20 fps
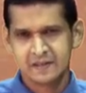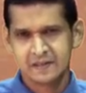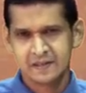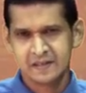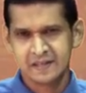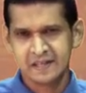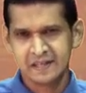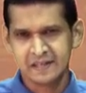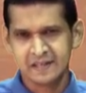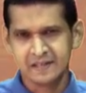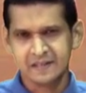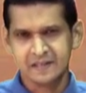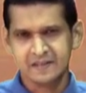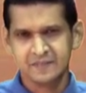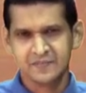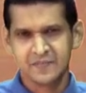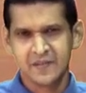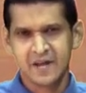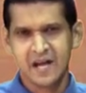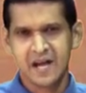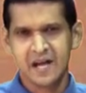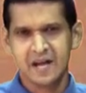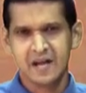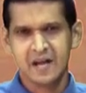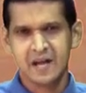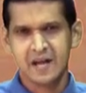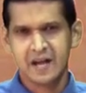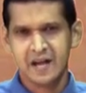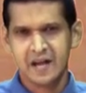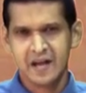Here
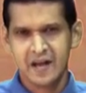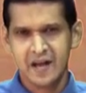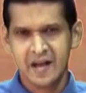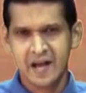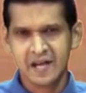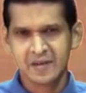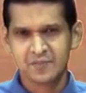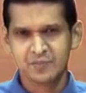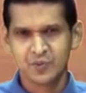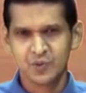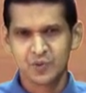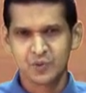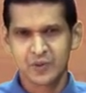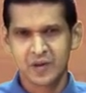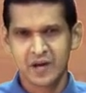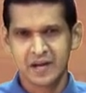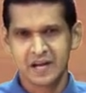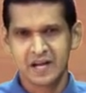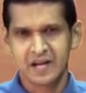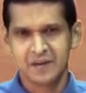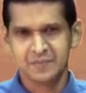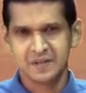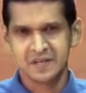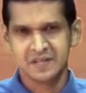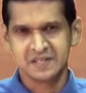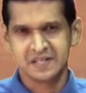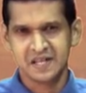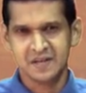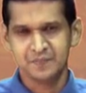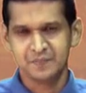at
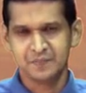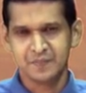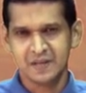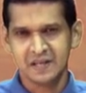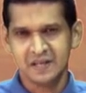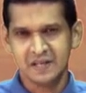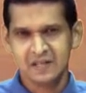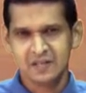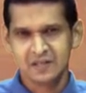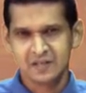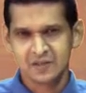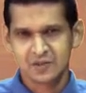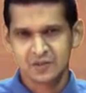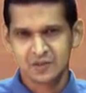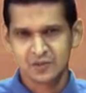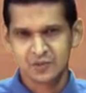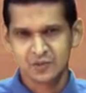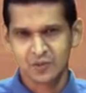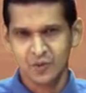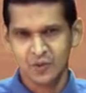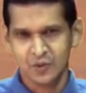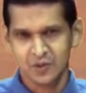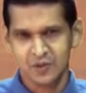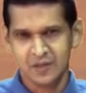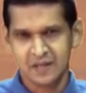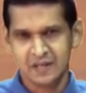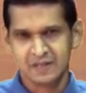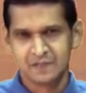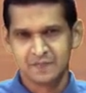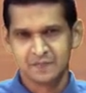Purvarama Temple,
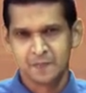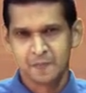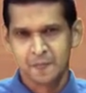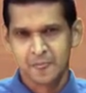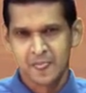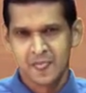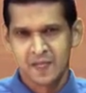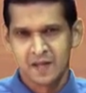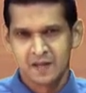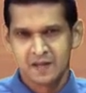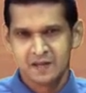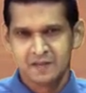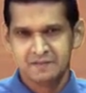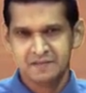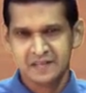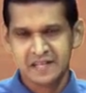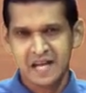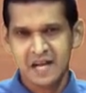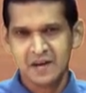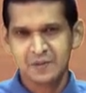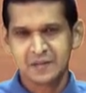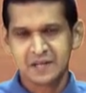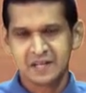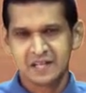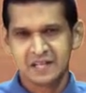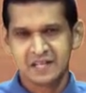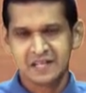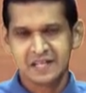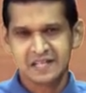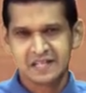Galle, we have
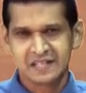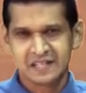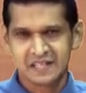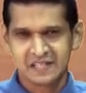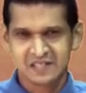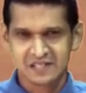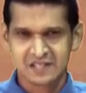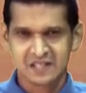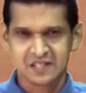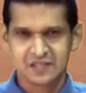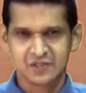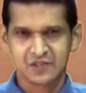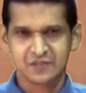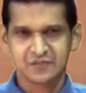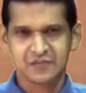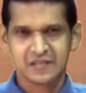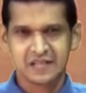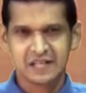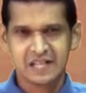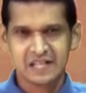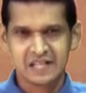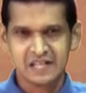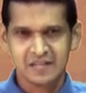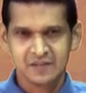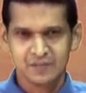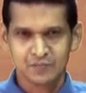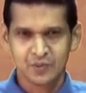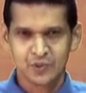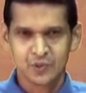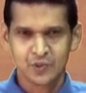written it instead of in
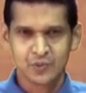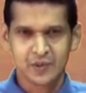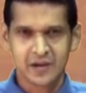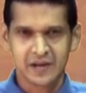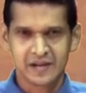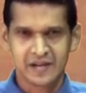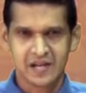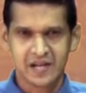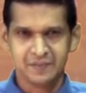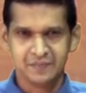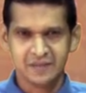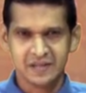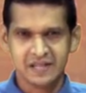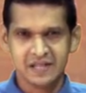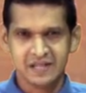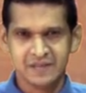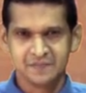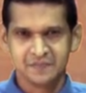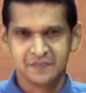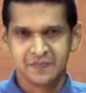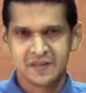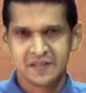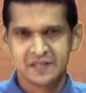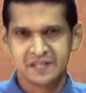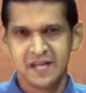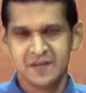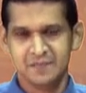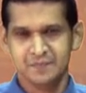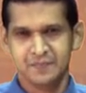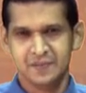Purvarama
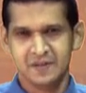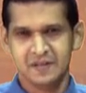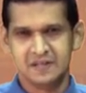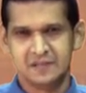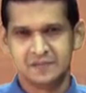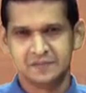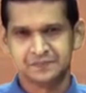Temple.